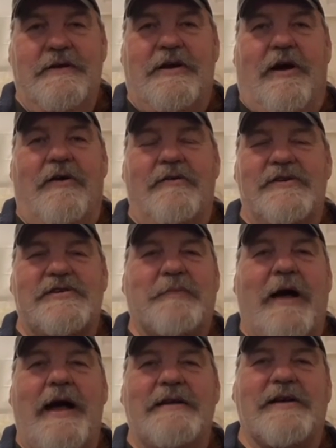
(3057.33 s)
calling a
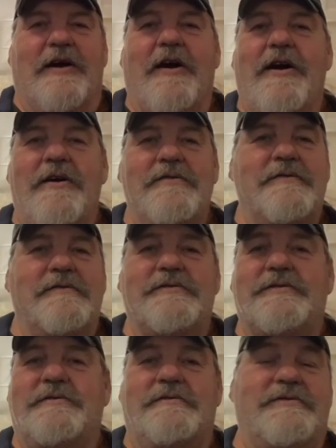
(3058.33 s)
spot to Arn
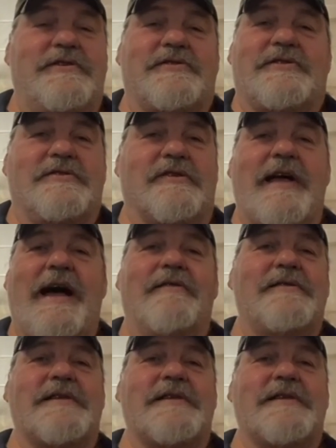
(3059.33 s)
just as loud as